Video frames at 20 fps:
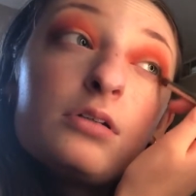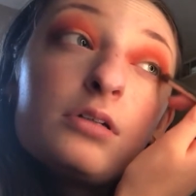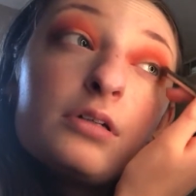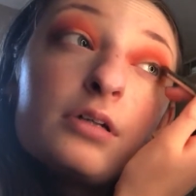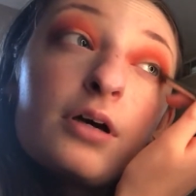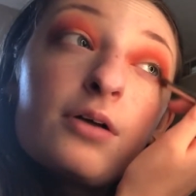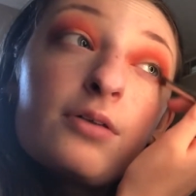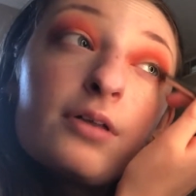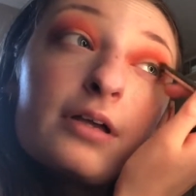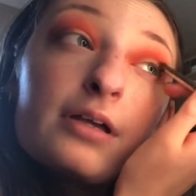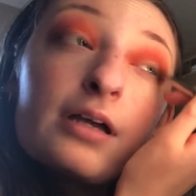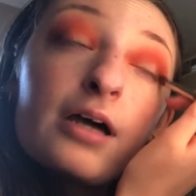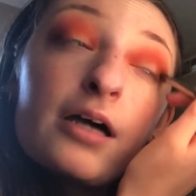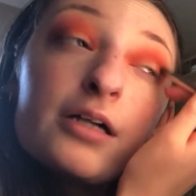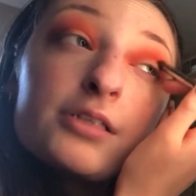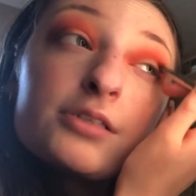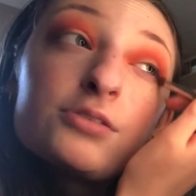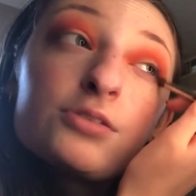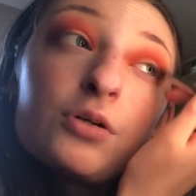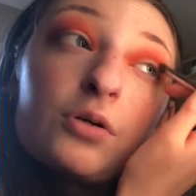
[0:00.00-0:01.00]
Like
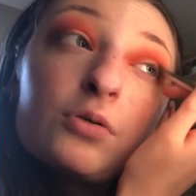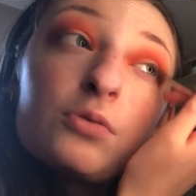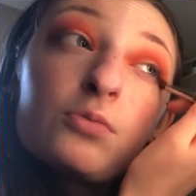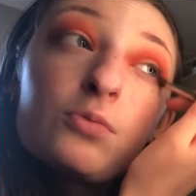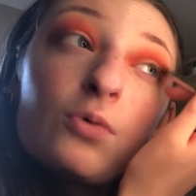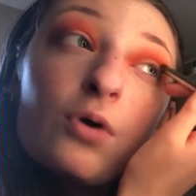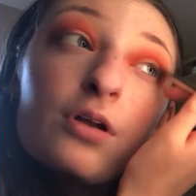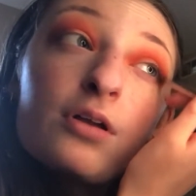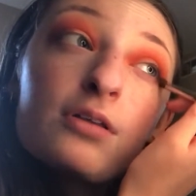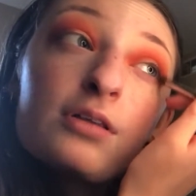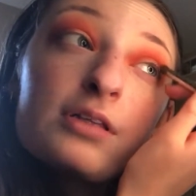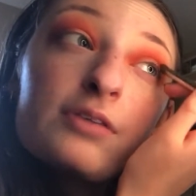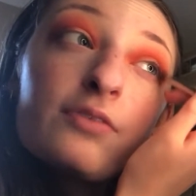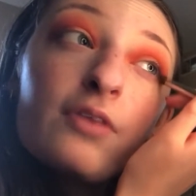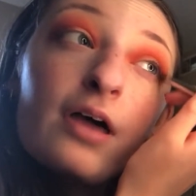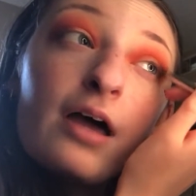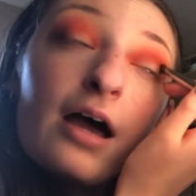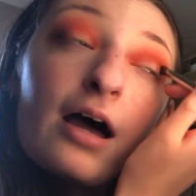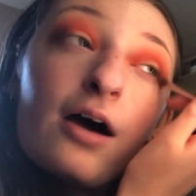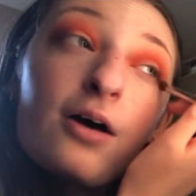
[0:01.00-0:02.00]
I don't want to leave
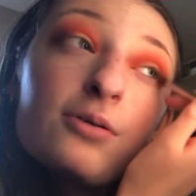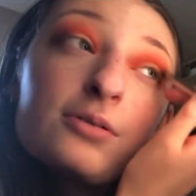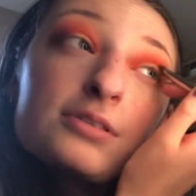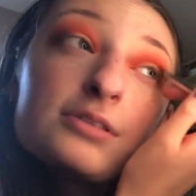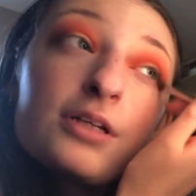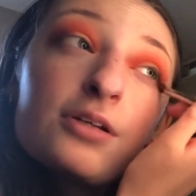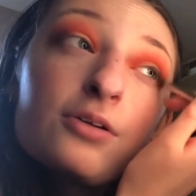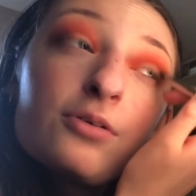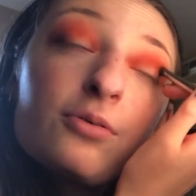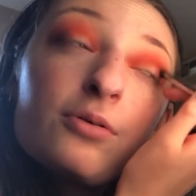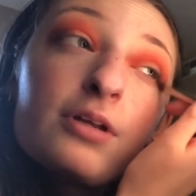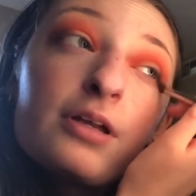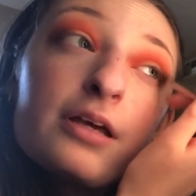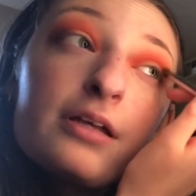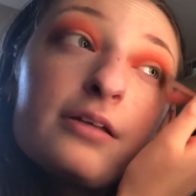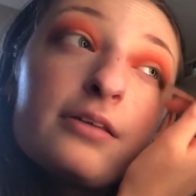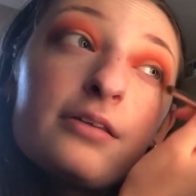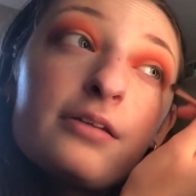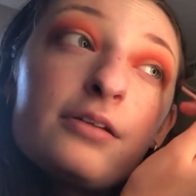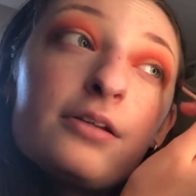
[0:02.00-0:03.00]
the house. I don't want to
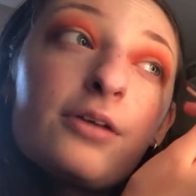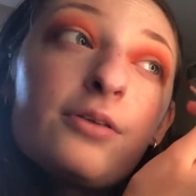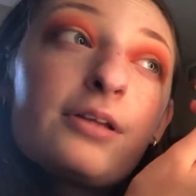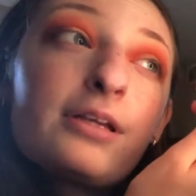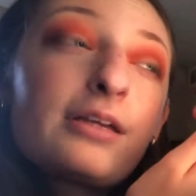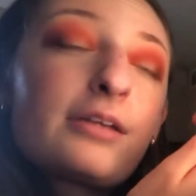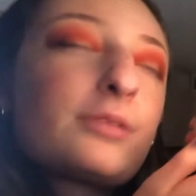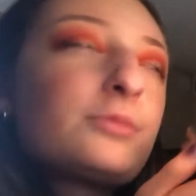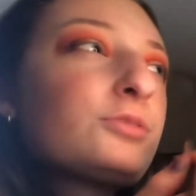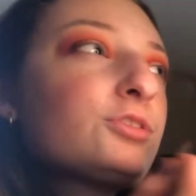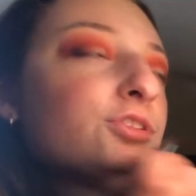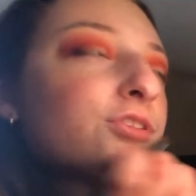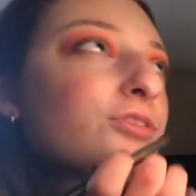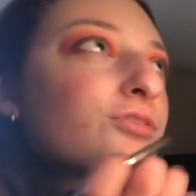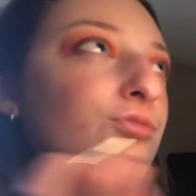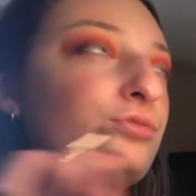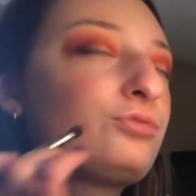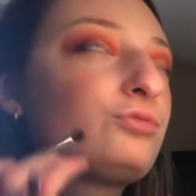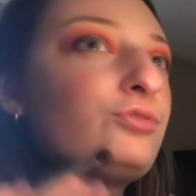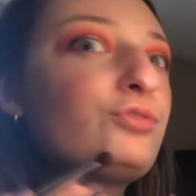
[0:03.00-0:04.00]
anything, like it was just
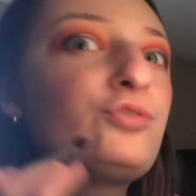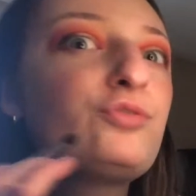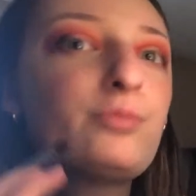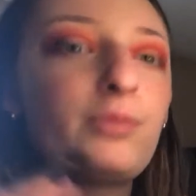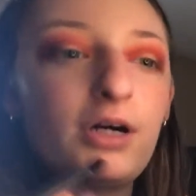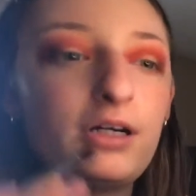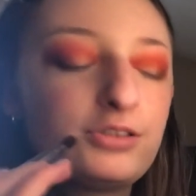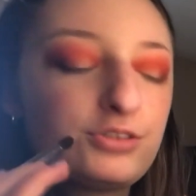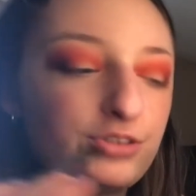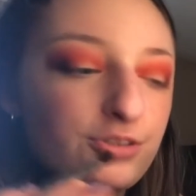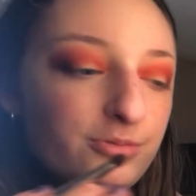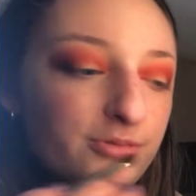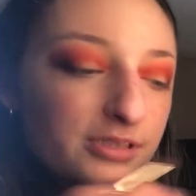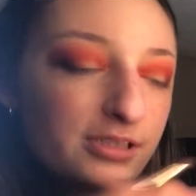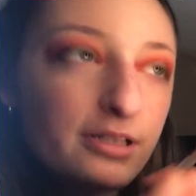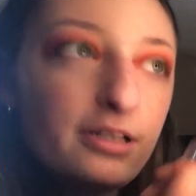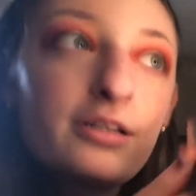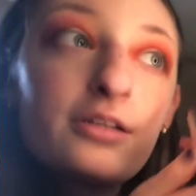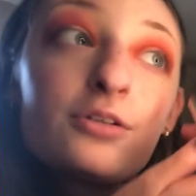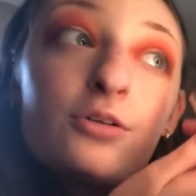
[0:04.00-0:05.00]
too much. It was
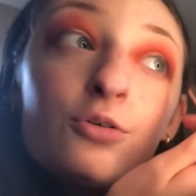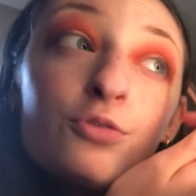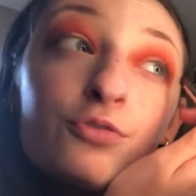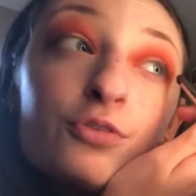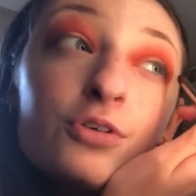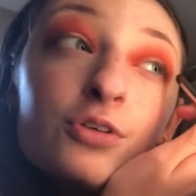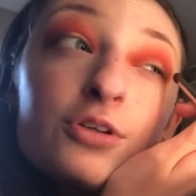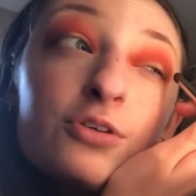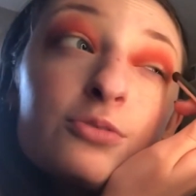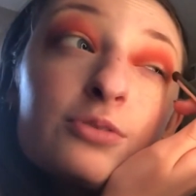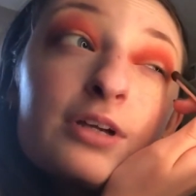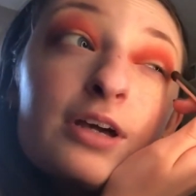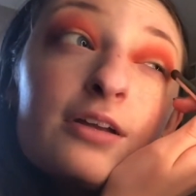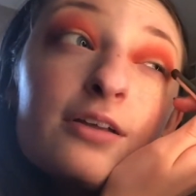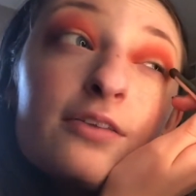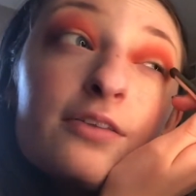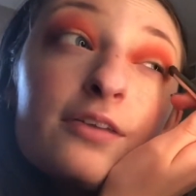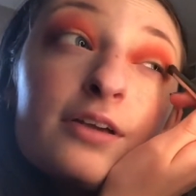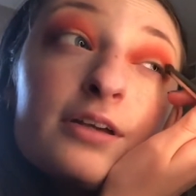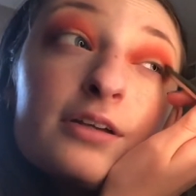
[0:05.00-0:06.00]
like an overload kind
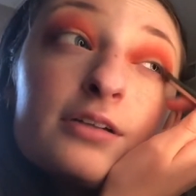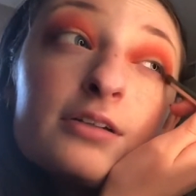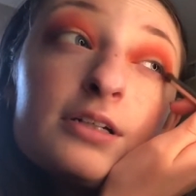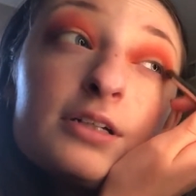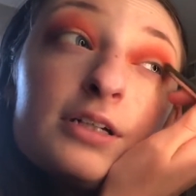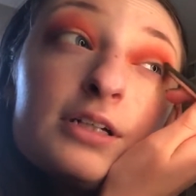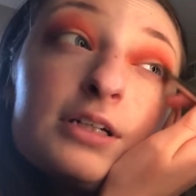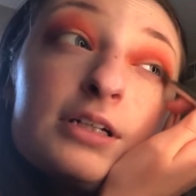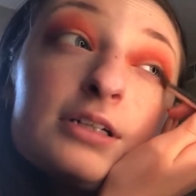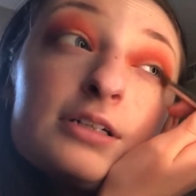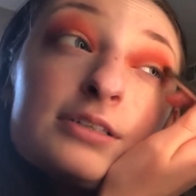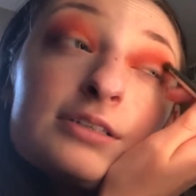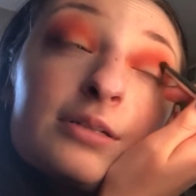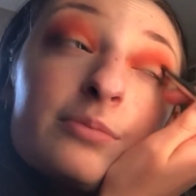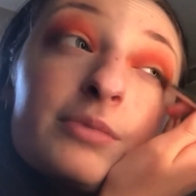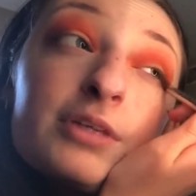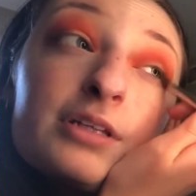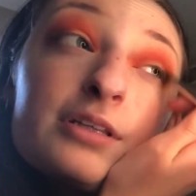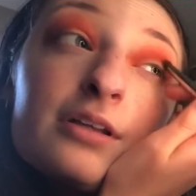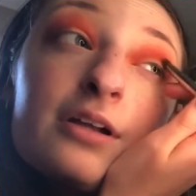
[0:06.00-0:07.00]
of thing.
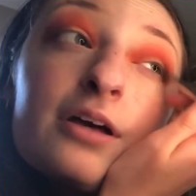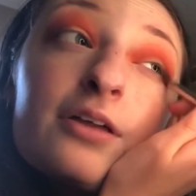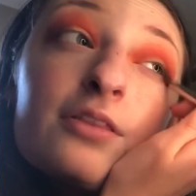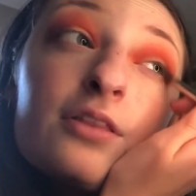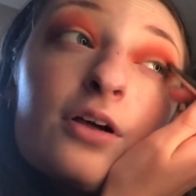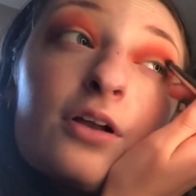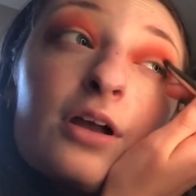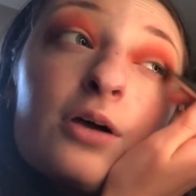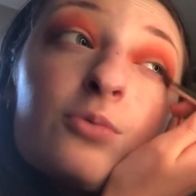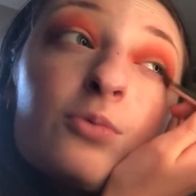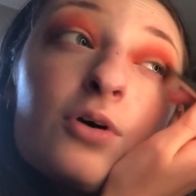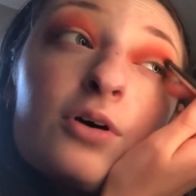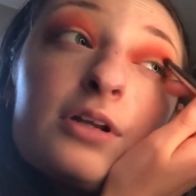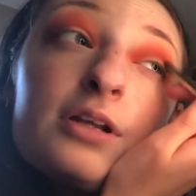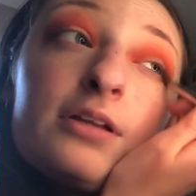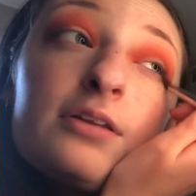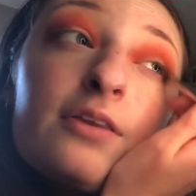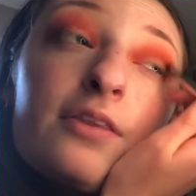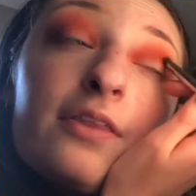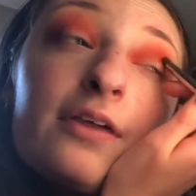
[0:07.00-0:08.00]
Something that I thought I
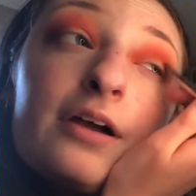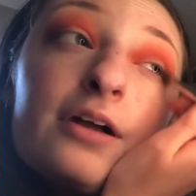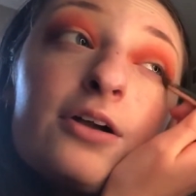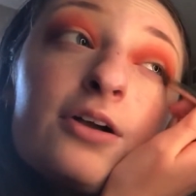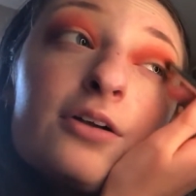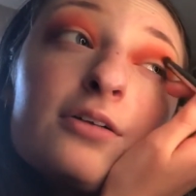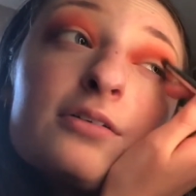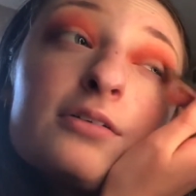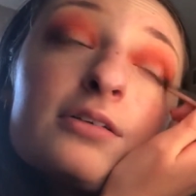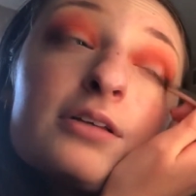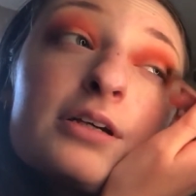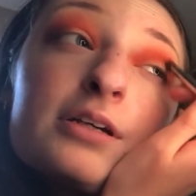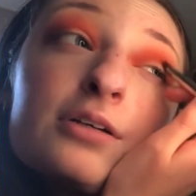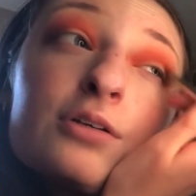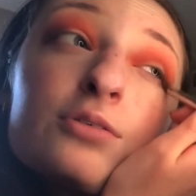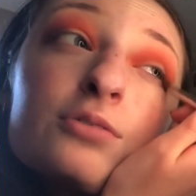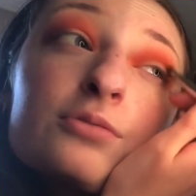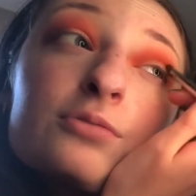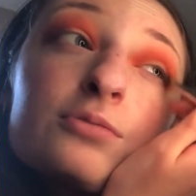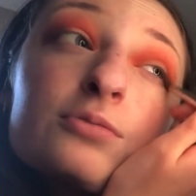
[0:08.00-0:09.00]
wanted there,
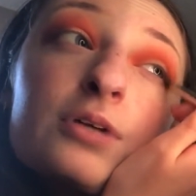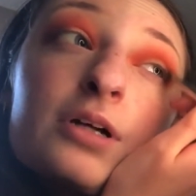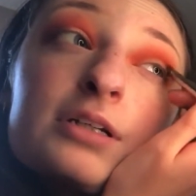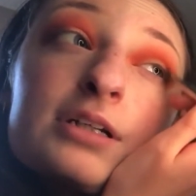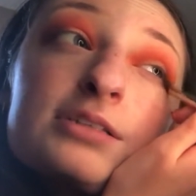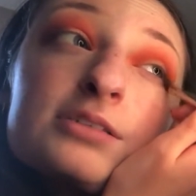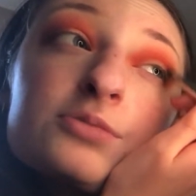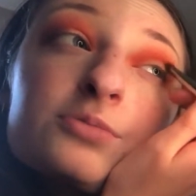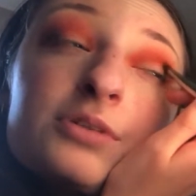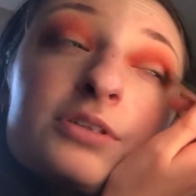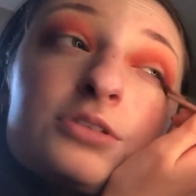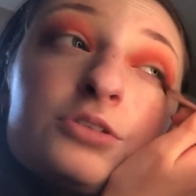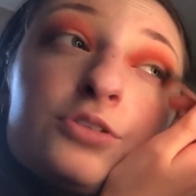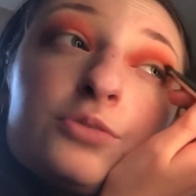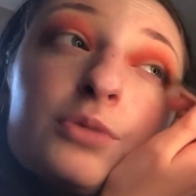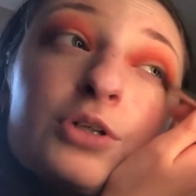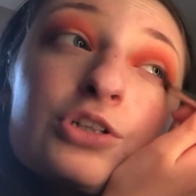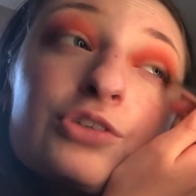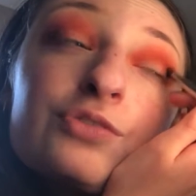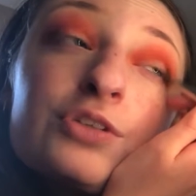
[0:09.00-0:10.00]
like I guess with
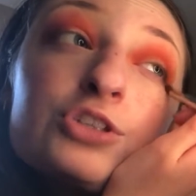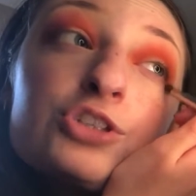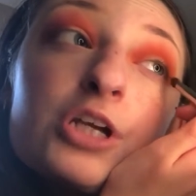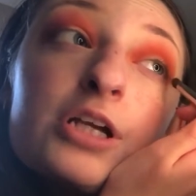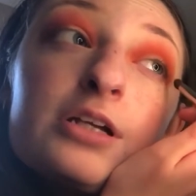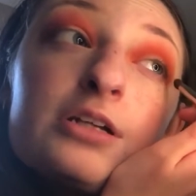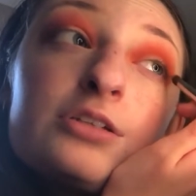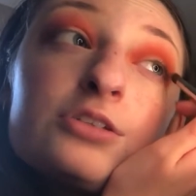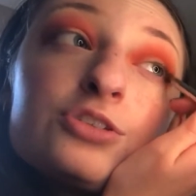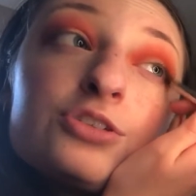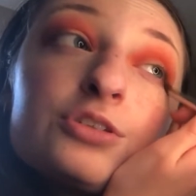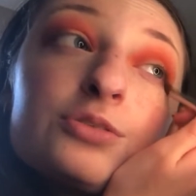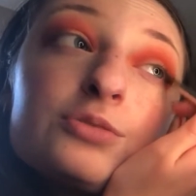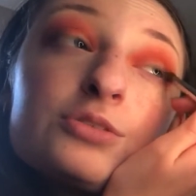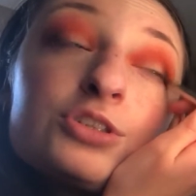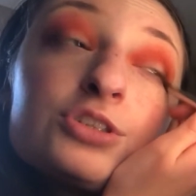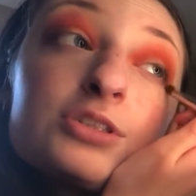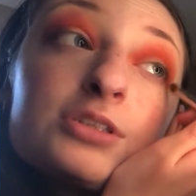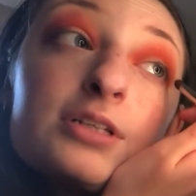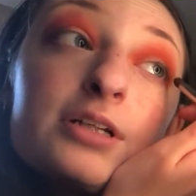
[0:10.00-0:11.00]
too much of a change, it
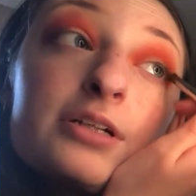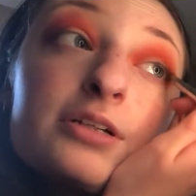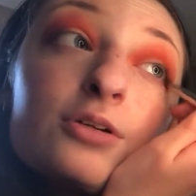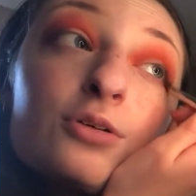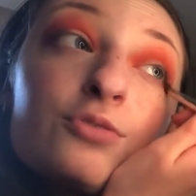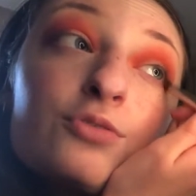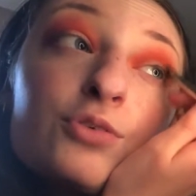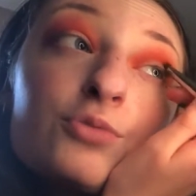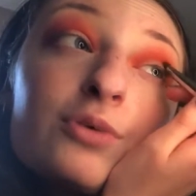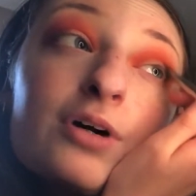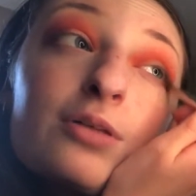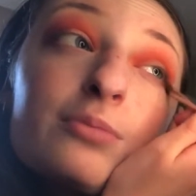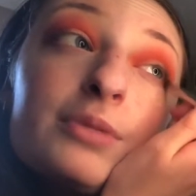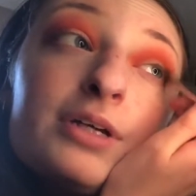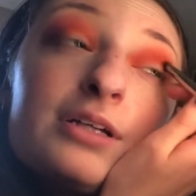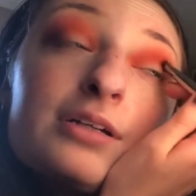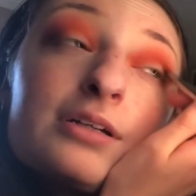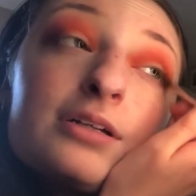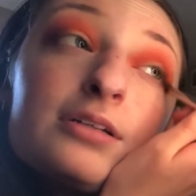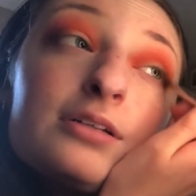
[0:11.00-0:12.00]
was just like
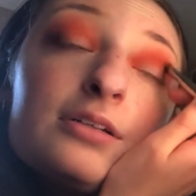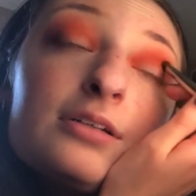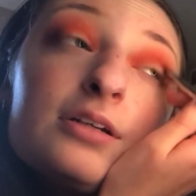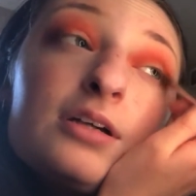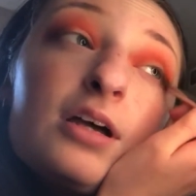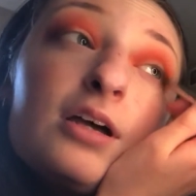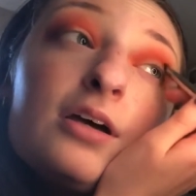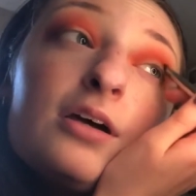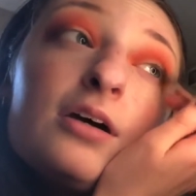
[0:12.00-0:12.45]
overwhelming, and